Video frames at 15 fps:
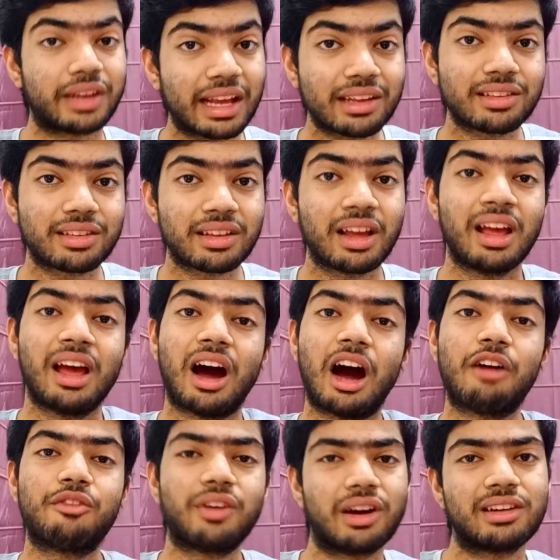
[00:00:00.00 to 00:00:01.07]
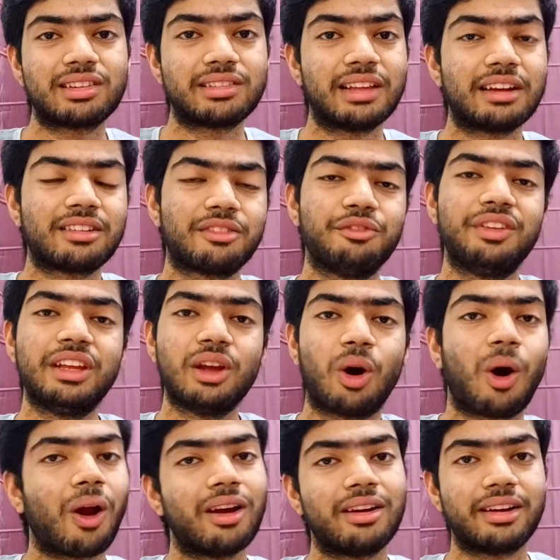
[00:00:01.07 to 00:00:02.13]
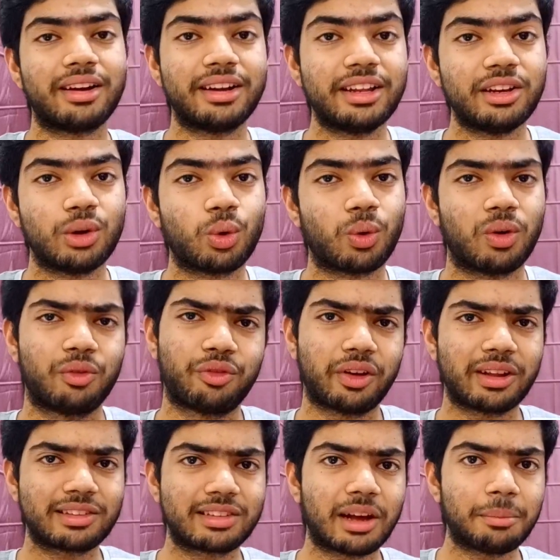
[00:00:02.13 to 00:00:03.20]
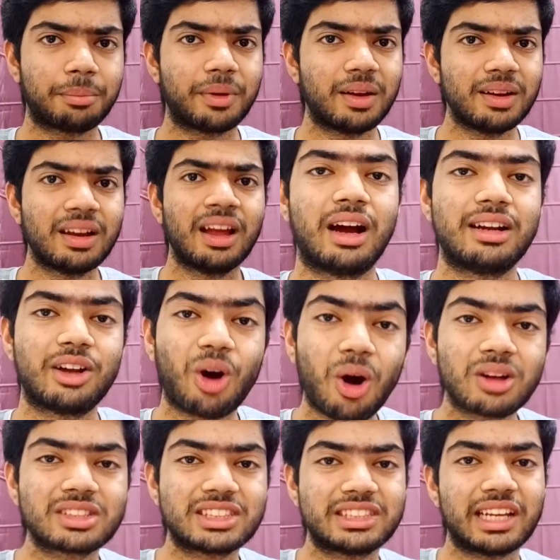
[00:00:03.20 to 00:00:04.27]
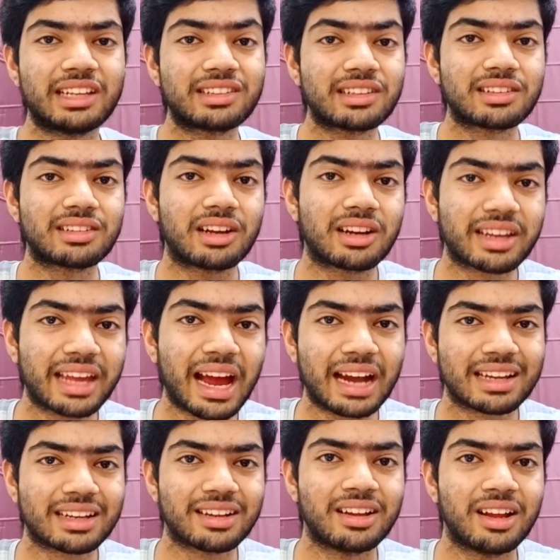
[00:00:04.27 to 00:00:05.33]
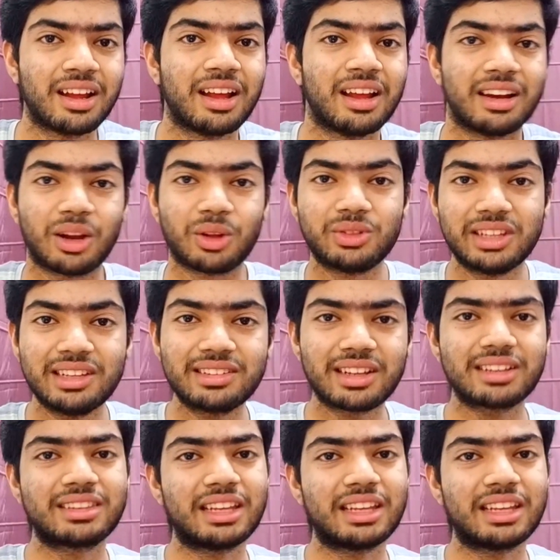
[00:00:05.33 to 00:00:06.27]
text are words that we already know. For example, a dog chases a cat. Now these are